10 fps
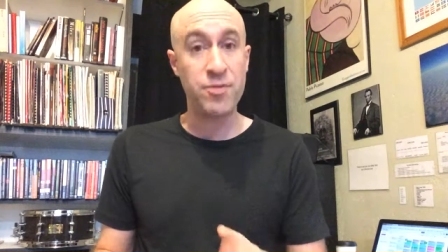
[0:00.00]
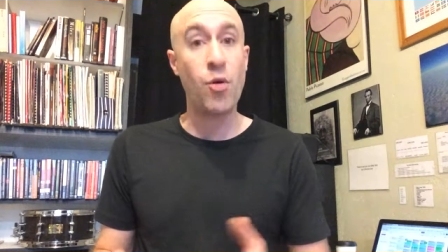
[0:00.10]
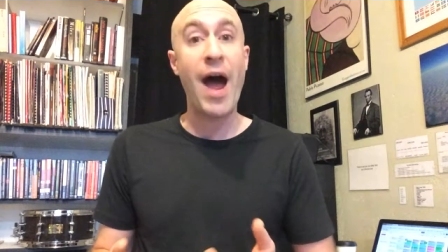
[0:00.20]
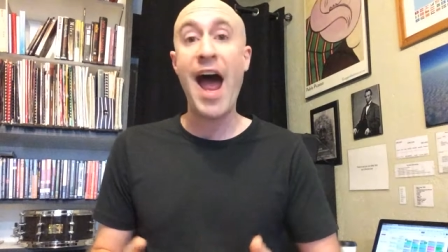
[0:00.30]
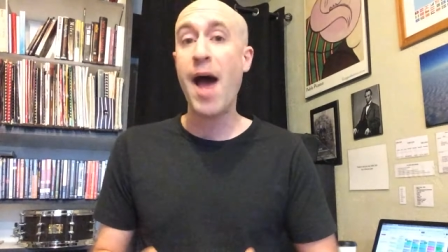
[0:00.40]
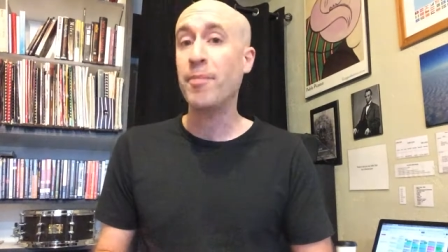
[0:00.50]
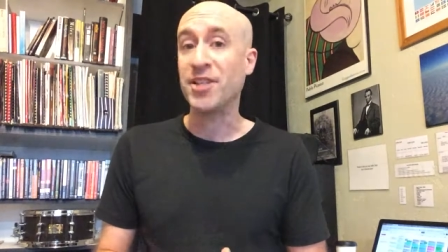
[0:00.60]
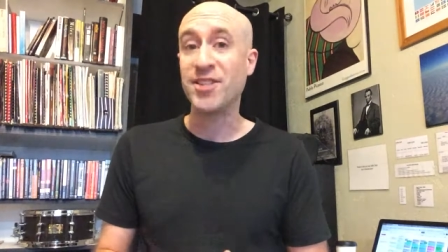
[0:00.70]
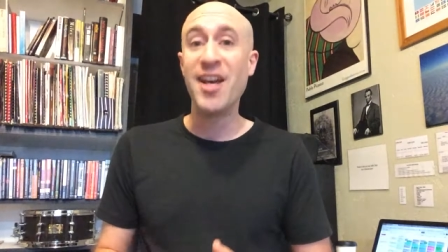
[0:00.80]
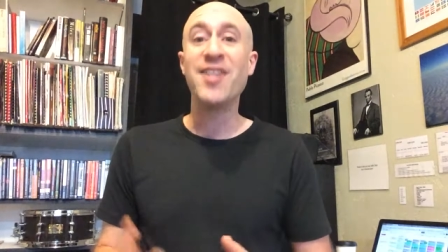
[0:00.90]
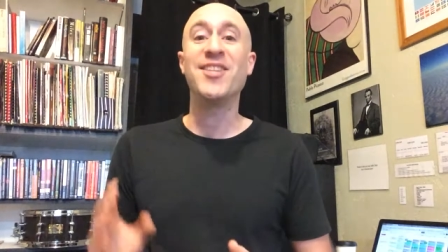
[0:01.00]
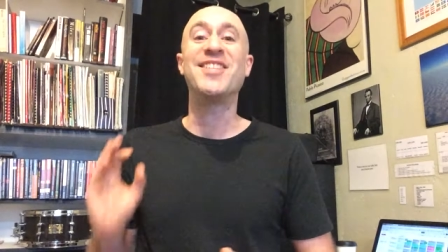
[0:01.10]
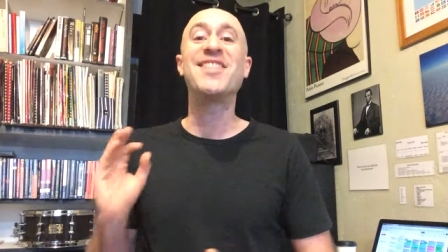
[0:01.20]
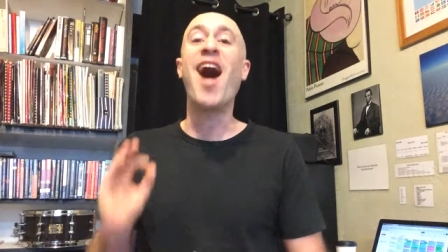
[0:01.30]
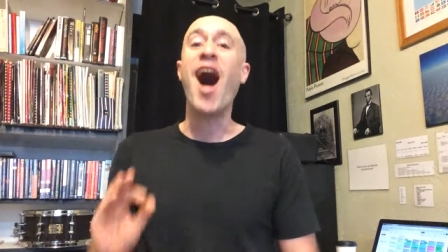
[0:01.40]
So, habits, the
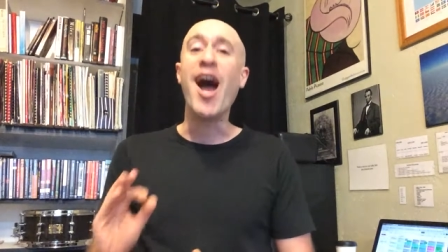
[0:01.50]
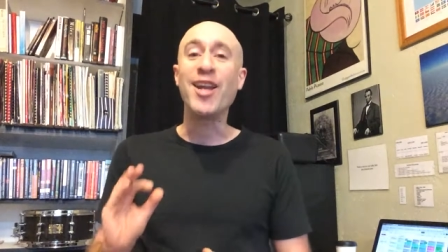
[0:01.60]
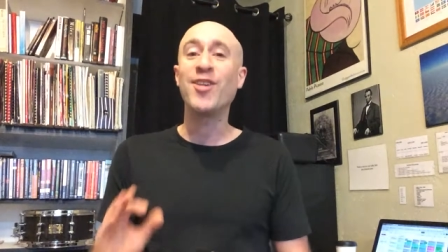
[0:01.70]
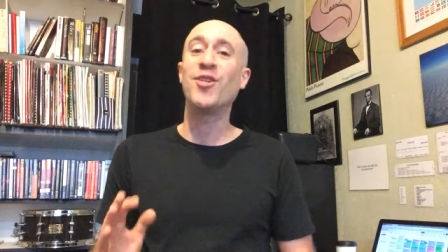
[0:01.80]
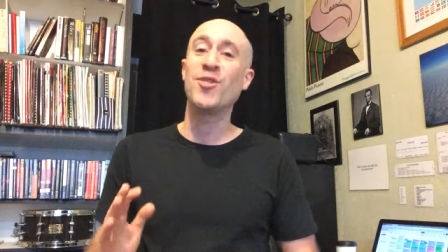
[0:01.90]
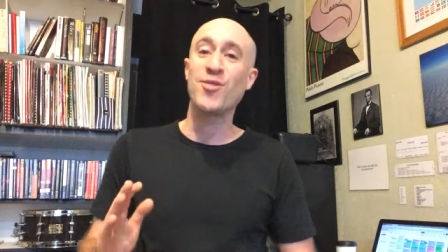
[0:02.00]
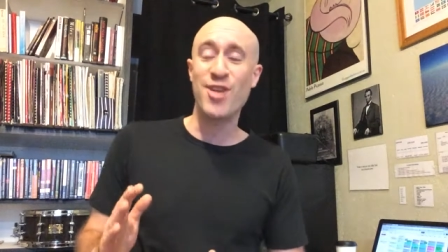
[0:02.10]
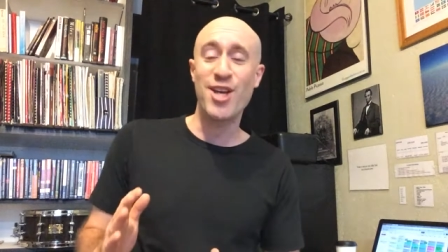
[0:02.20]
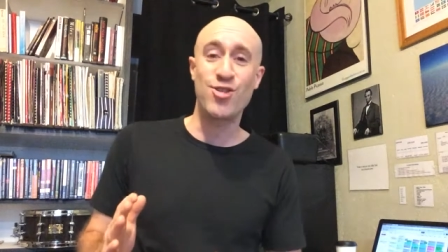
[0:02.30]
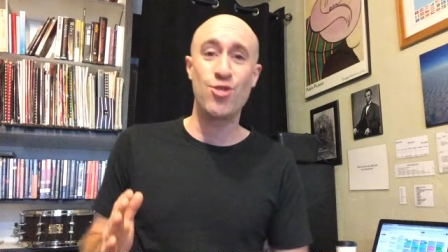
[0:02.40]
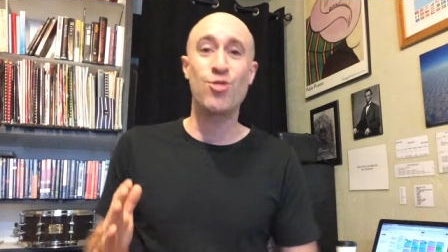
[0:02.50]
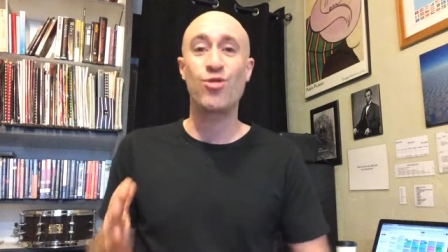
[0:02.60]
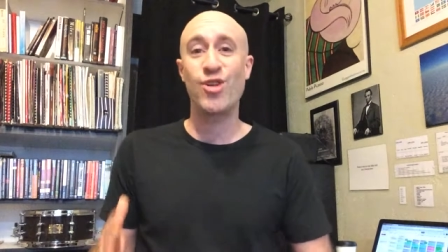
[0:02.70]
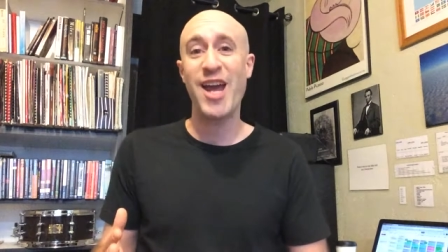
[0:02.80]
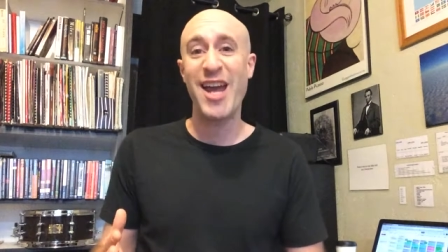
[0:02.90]
tiny little things you
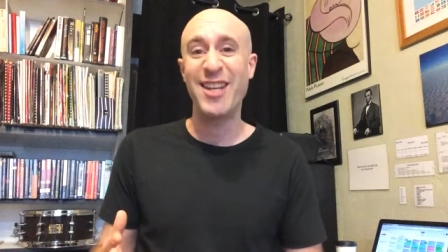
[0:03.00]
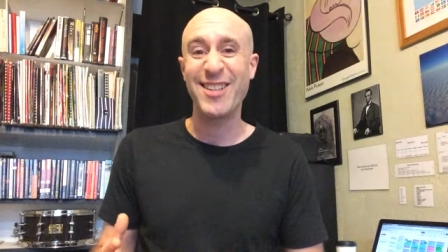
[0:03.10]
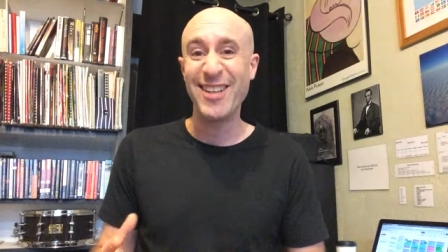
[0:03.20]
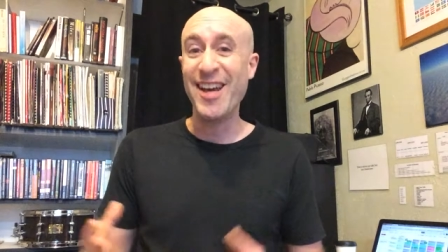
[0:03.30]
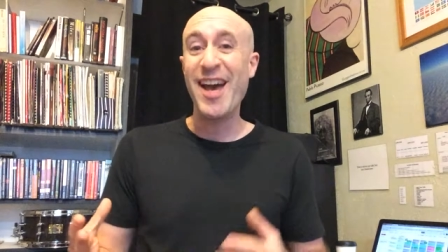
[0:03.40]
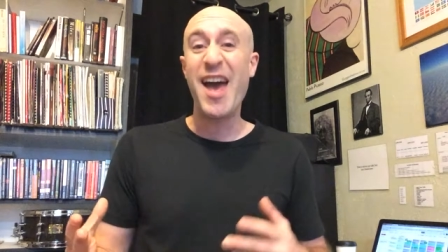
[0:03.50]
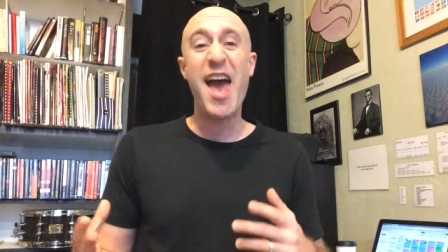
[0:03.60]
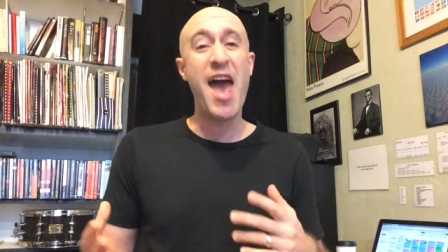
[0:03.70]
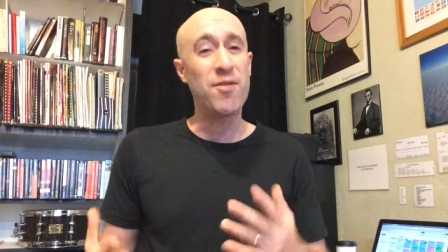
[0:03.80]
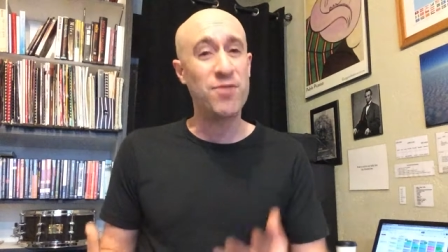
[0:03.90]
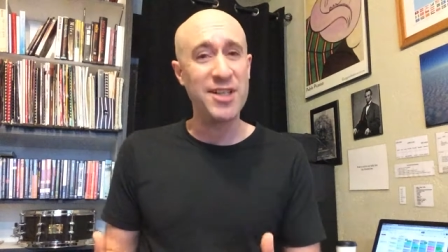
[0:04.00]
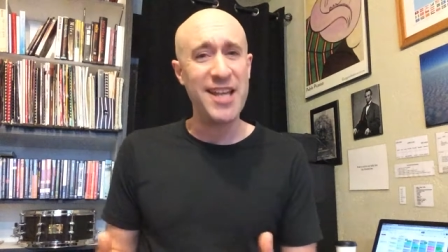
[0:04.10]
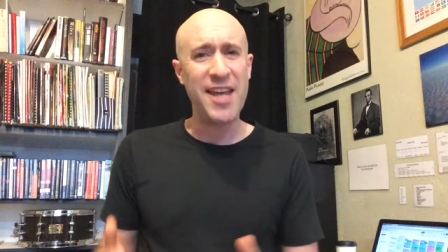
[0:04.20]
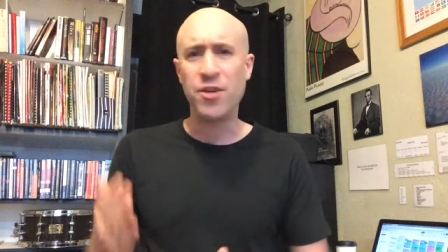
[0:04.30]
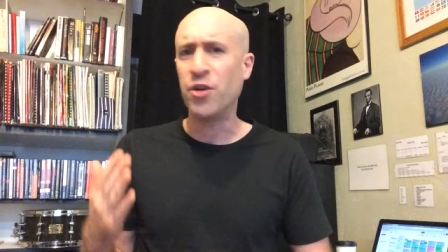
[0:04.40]
create every
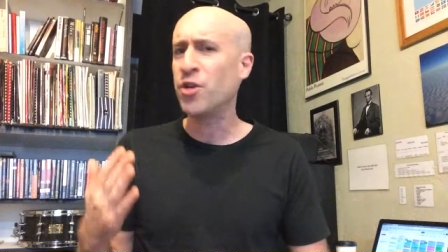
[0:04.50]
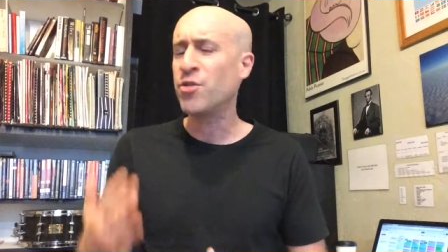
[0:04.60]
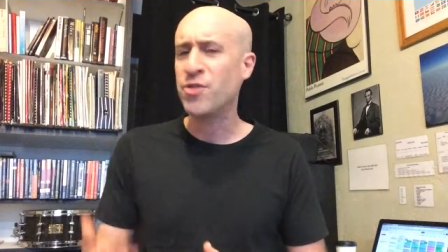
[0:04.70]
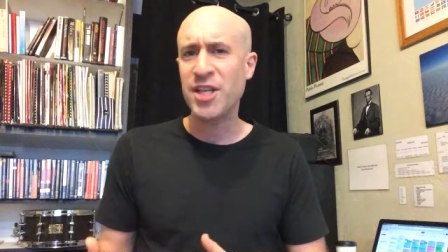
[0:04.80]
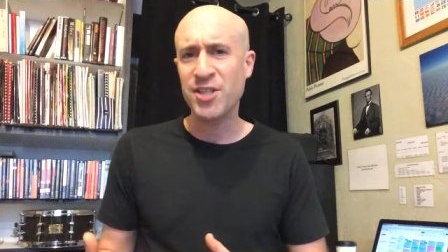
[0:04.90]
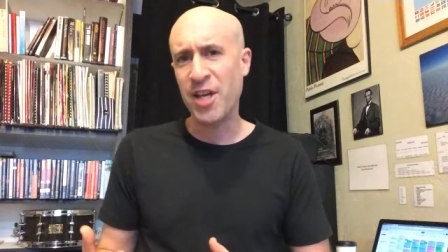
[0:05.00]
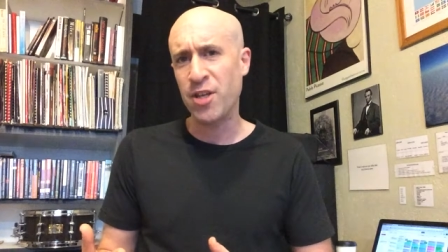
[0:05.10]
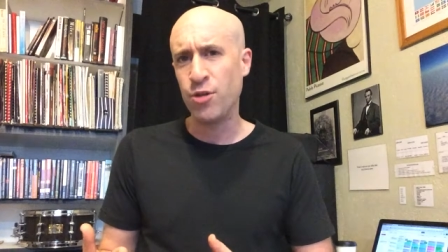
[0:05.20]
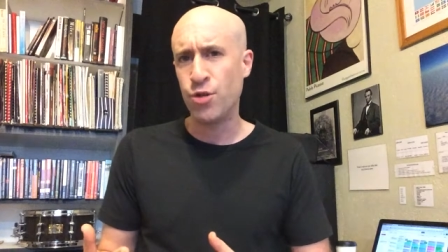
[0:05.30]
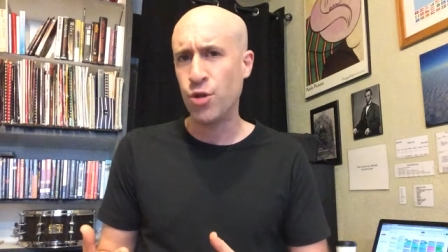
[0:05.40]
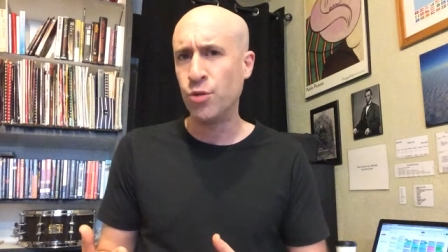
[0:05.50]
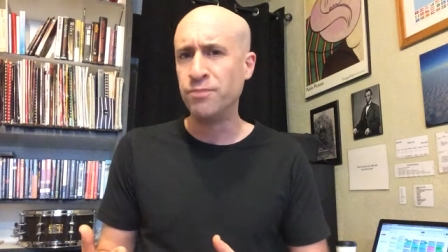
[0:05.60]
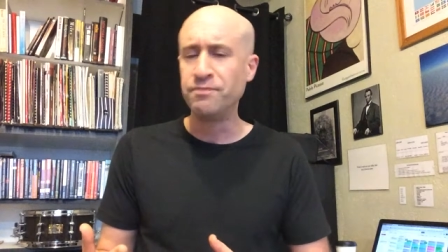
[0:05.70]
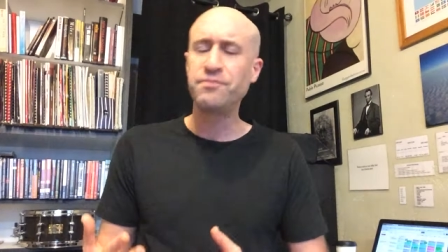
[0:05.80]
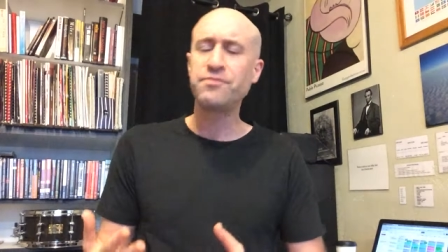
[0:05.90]
day, the little things that you do.